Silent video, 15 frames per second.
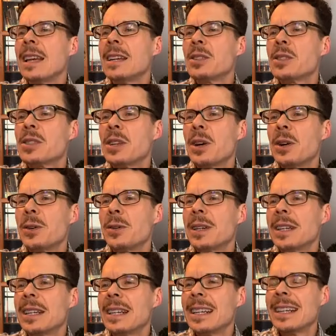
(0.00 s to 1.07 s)
So
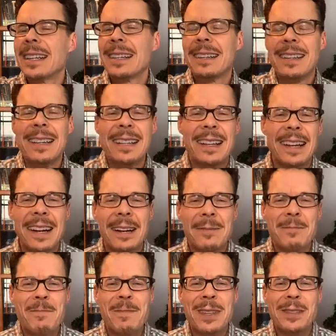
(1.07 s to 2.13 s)

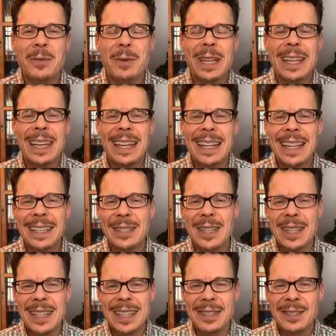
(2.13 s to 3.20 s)
as we get into
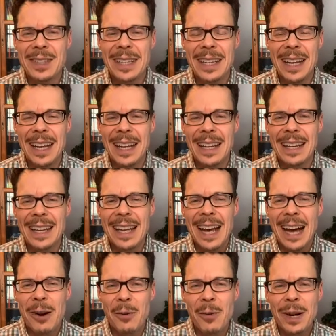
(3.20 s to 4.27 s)
this today,
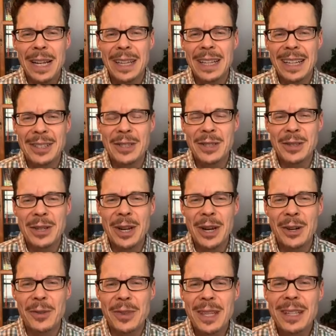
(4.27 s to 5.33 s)
I want to let you
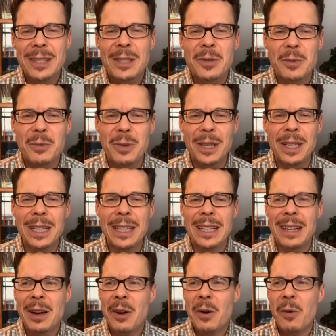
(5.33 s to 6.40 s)
know this is really
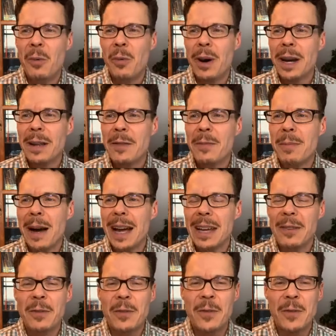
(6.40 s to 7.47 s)
one of my
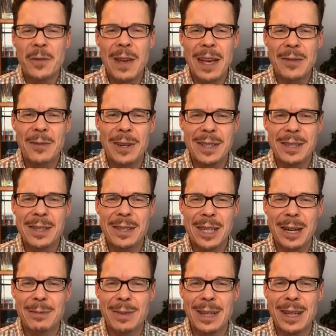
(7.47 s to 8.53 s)
favorite
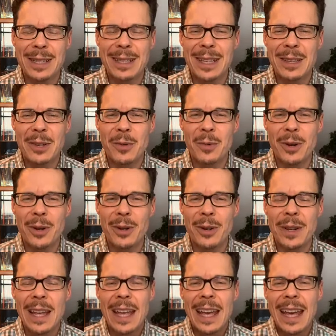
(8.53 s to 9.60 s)
subjects in the world.
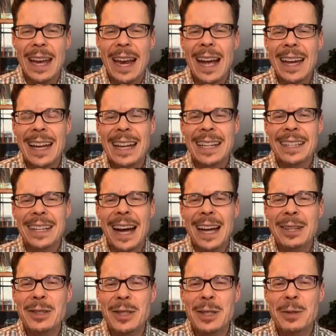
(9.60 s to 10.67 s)
And
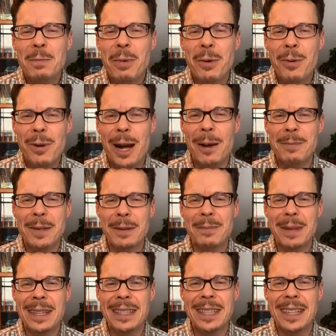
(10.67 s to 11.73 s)
God just prompted
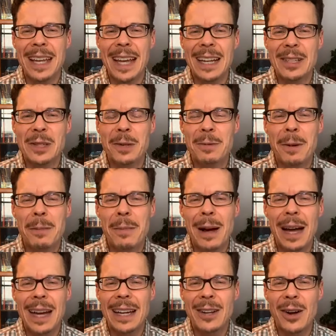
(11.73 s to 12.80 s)
me today to
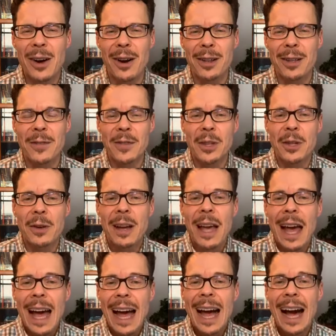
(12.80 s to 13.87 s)
remind all of you
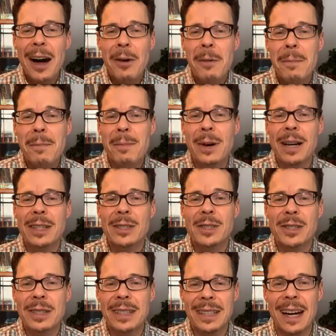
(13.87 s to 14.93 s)
how
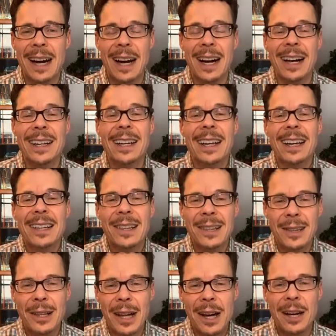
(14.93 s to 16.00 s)
much God
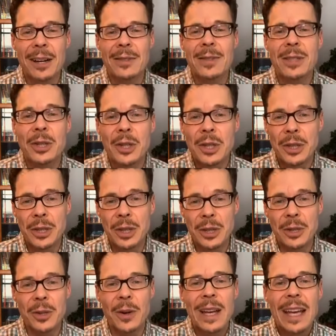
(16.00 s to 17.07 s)
loves
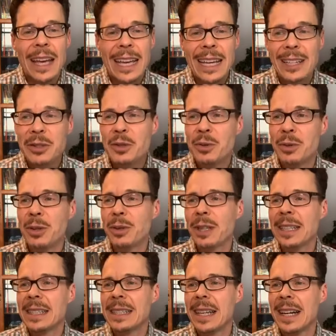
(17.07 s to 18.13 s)
you. He
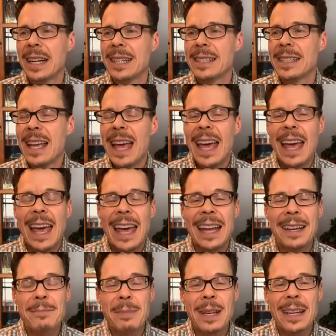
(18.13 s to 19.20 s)
truly does.
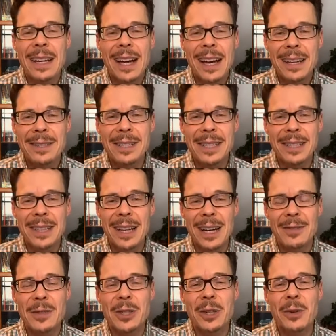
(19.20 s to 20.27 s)
And because He
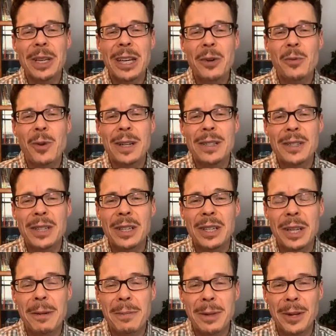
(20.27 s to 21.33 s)
loves you, He wants to
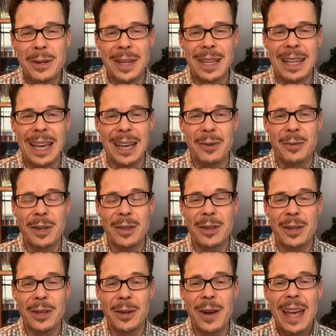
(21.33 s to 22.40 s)
communicate with
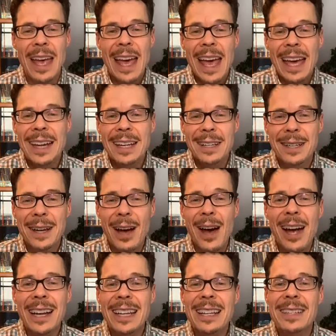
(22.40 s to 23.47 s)
you. And
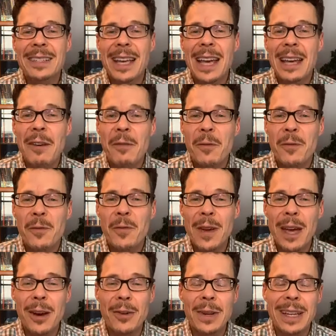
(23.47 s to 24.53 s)
God is a
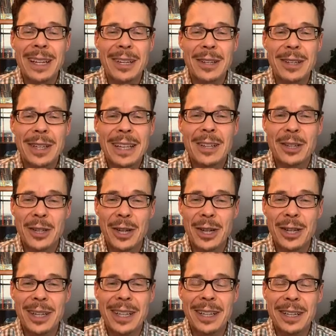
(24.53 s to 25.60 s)
very
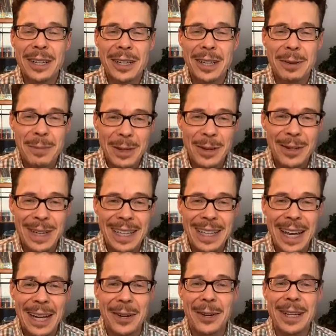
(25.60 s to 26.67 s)
good
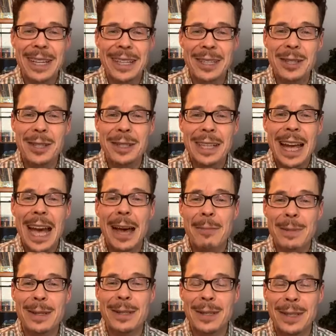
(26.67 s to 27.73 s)
communicator. He just
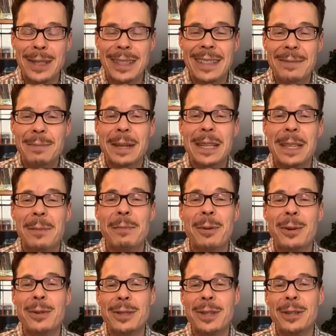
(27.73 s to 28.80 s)
happened to be the
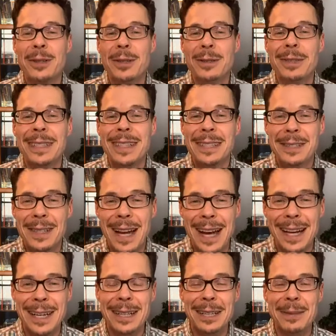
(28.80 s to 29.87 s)
person who
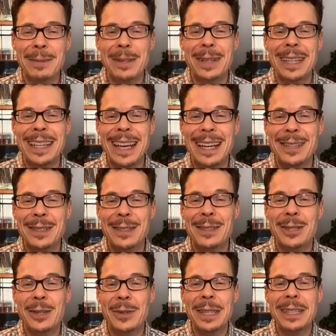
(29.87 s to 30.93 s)
designed communication,
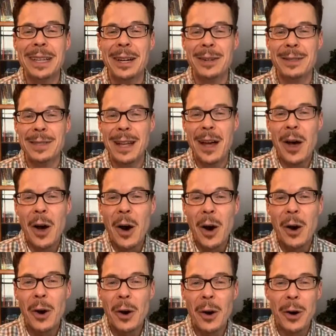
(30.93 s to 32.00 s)
so He knows
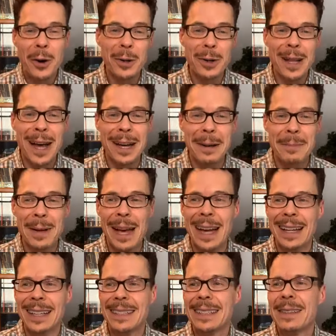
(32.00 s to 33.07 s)
a whole lot about
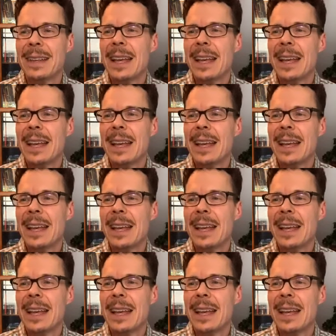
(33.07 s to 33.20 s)
it.